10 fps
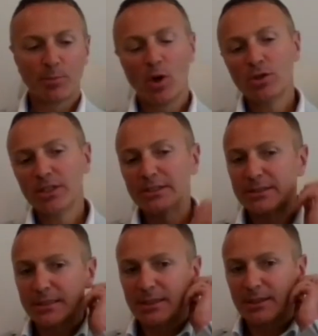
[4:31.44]

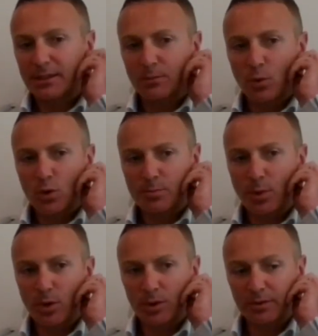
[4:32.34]
project was
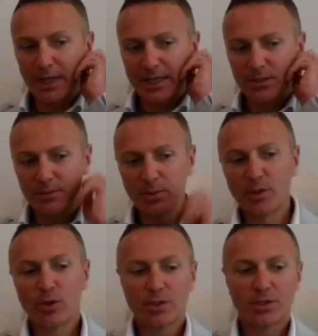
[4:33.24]
born actually
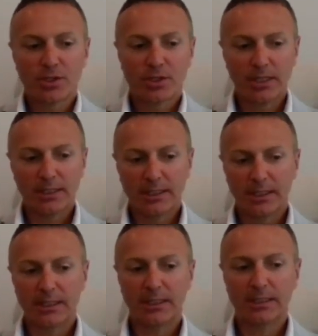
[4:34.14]
because
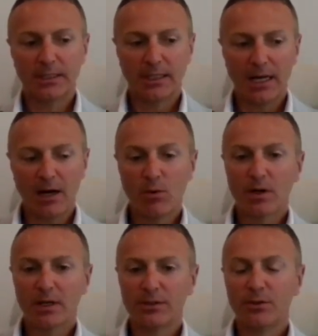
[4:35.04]

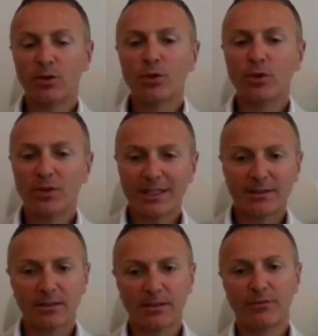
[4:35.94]
you know
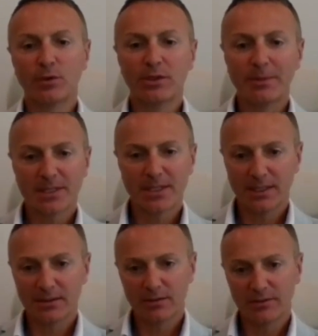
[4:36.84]
that
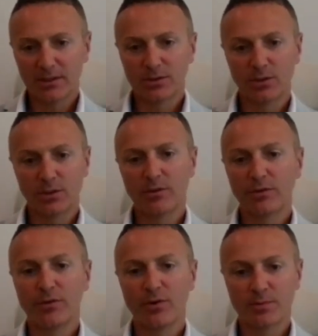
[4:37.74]
40% of the turnover of
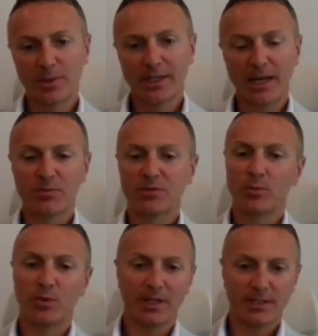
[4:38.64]
Fosber comes from
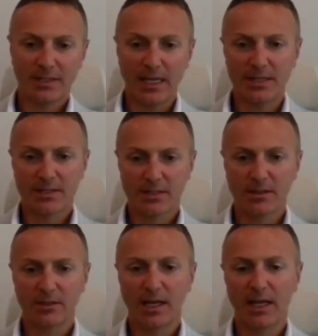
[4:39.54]
the United States.
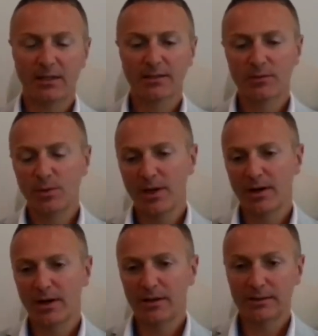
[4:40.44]
Okay, we
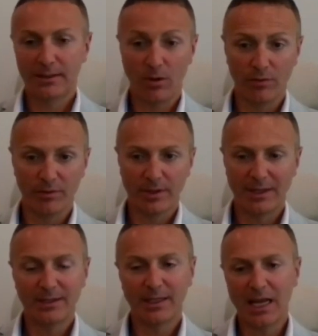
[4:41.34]
are over there
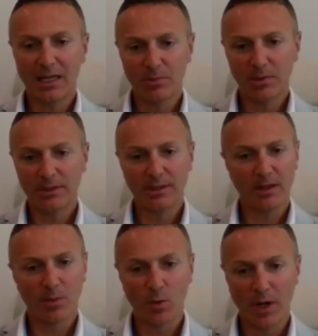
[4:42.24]
undeniably the
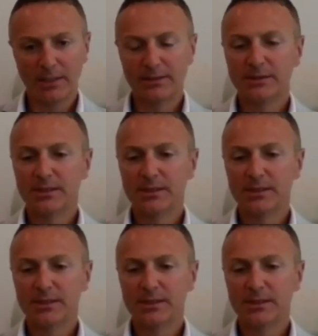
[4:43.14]
number one,